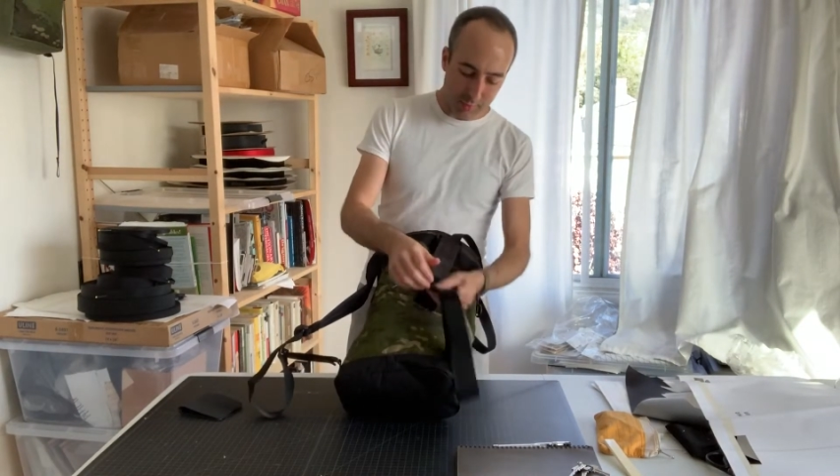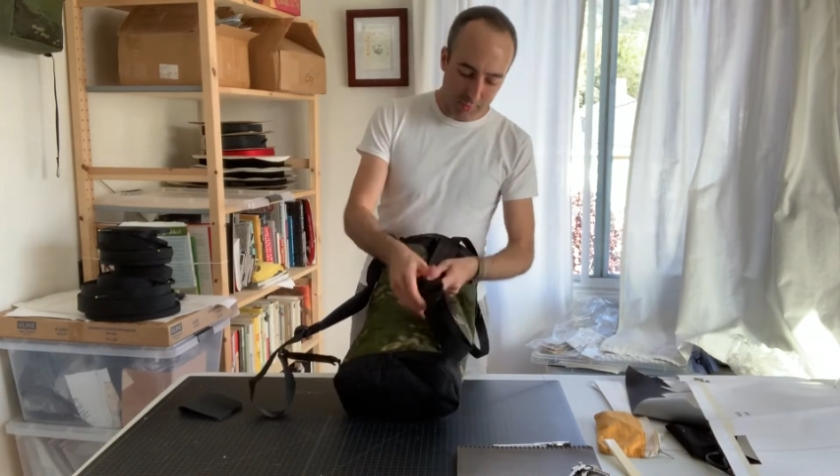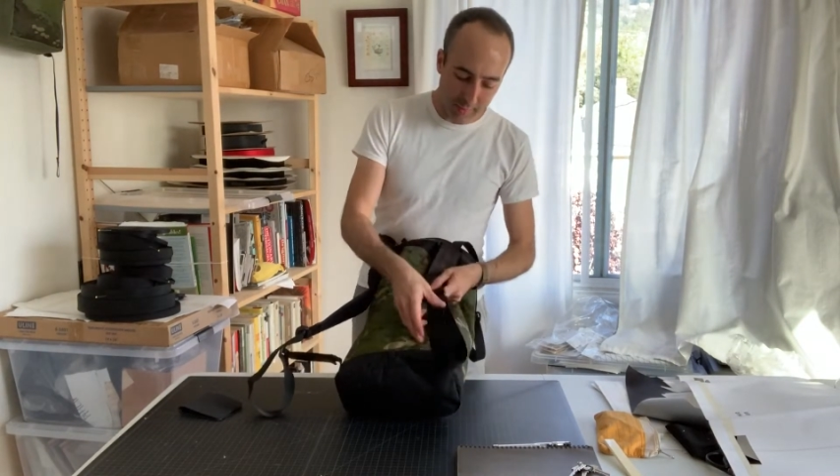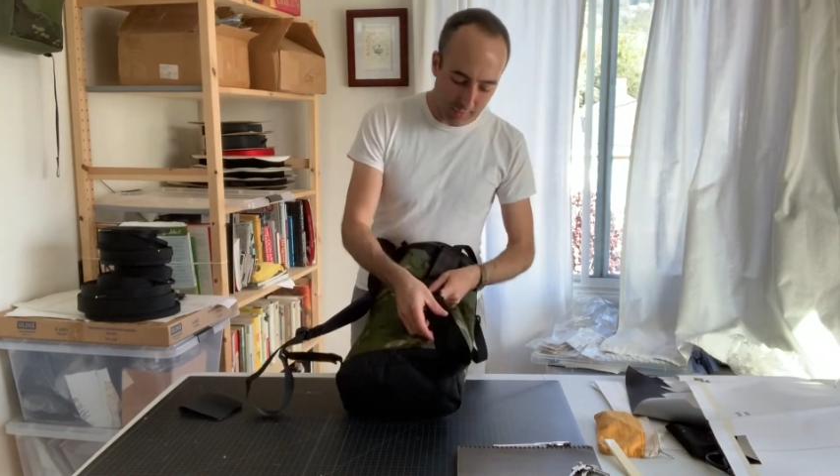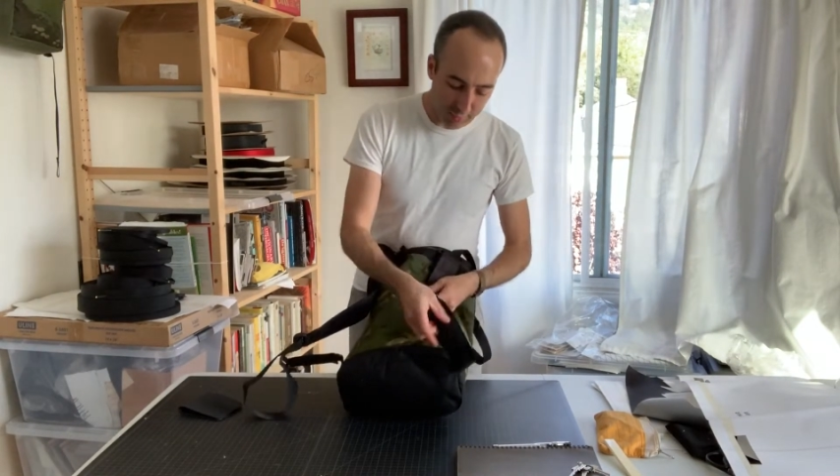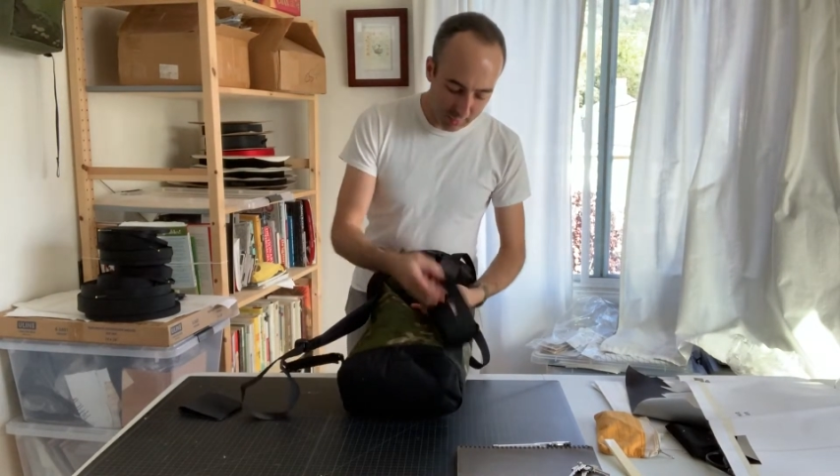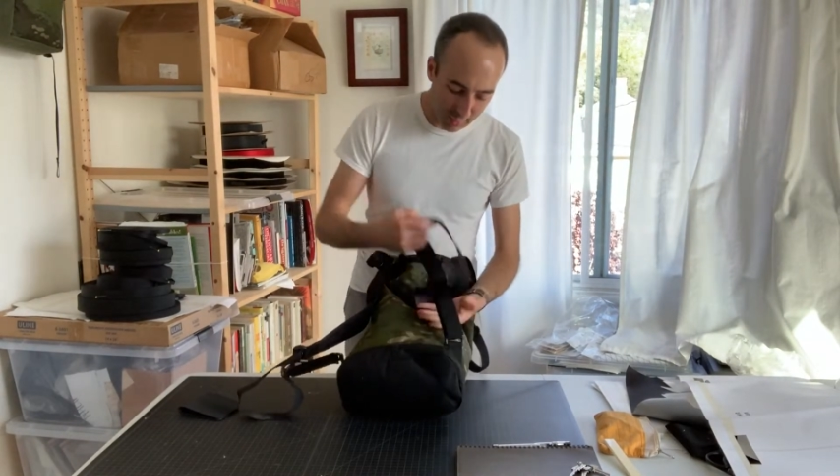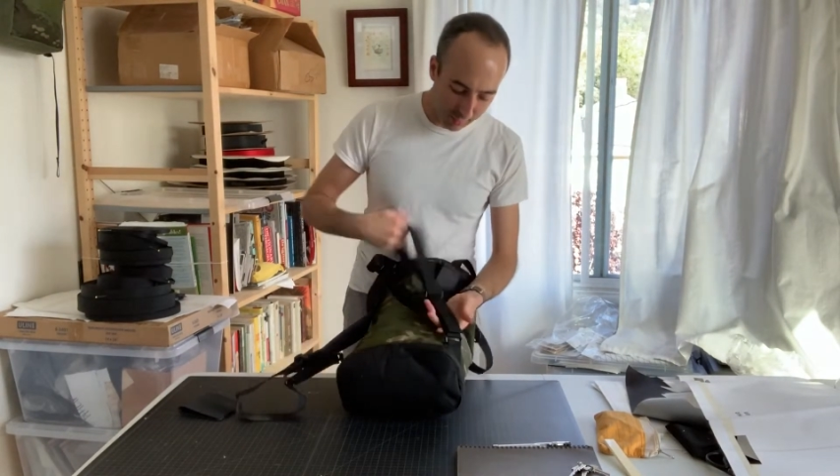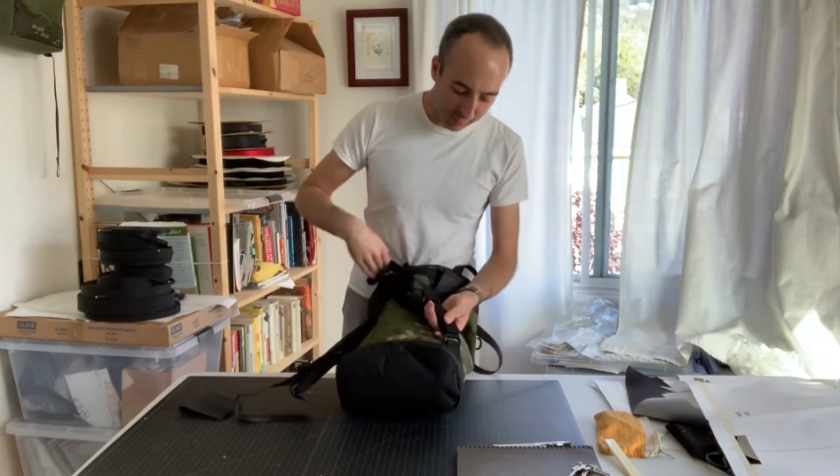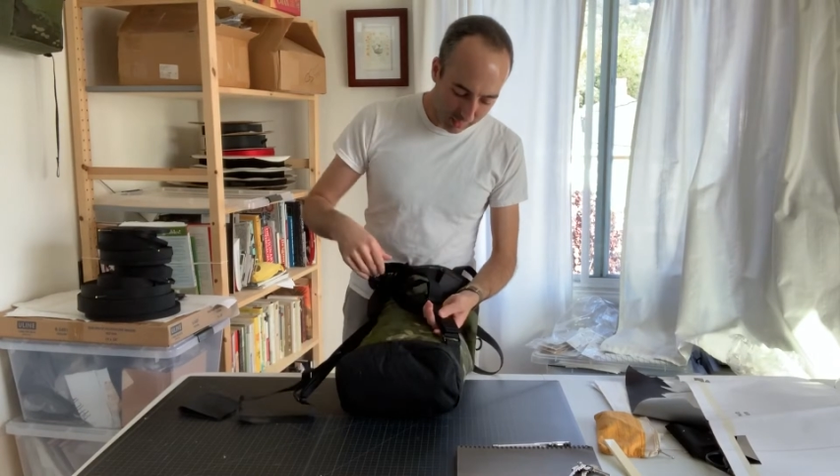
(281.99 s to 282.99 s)
what I would actually
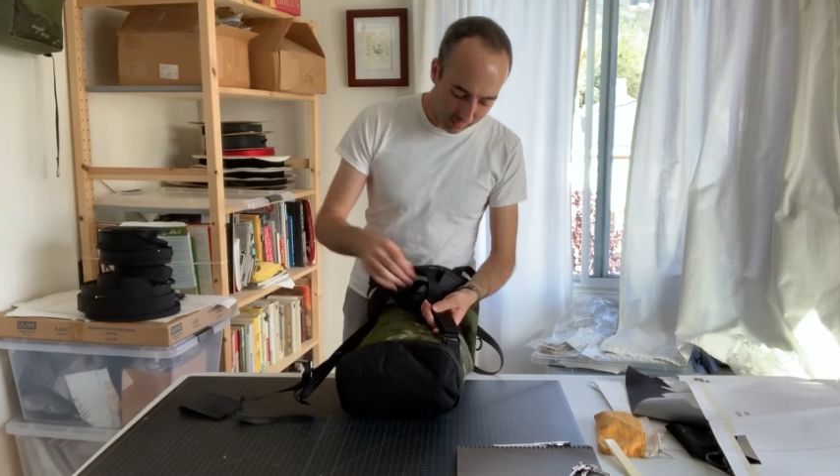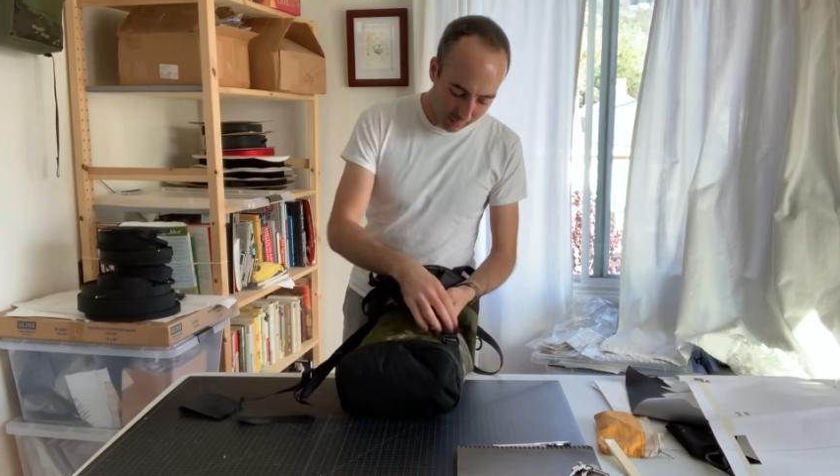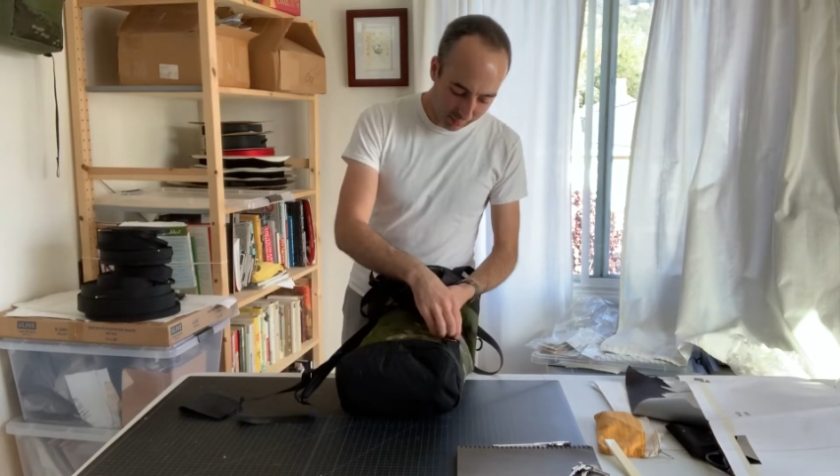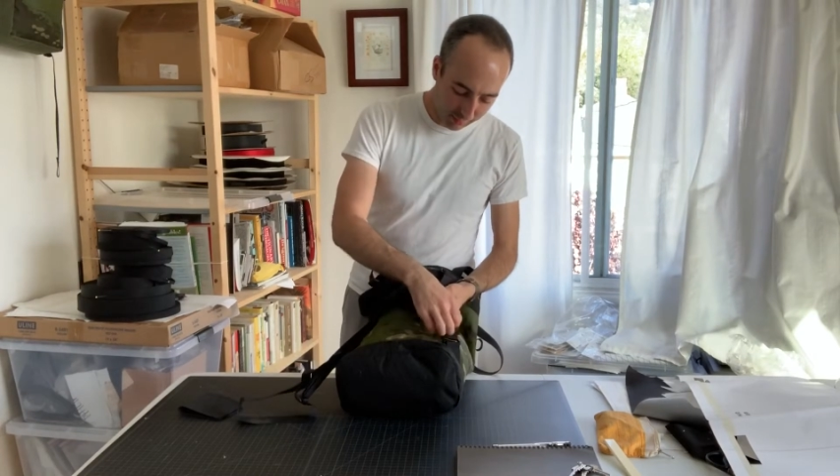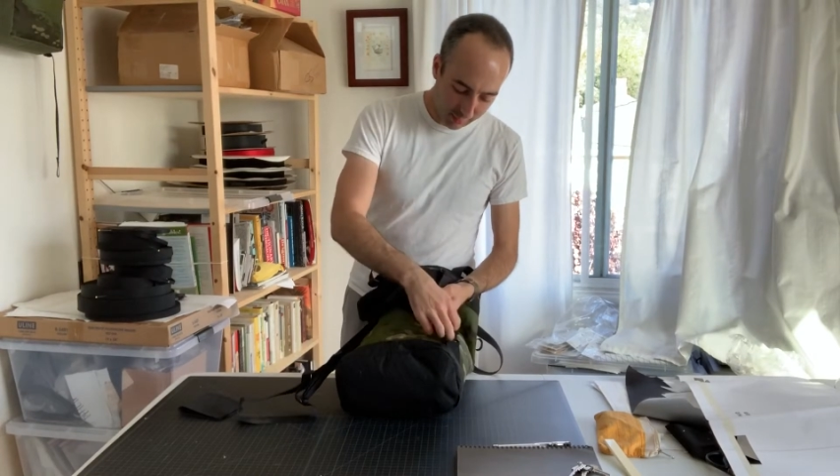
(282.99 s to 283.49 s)
do is take this,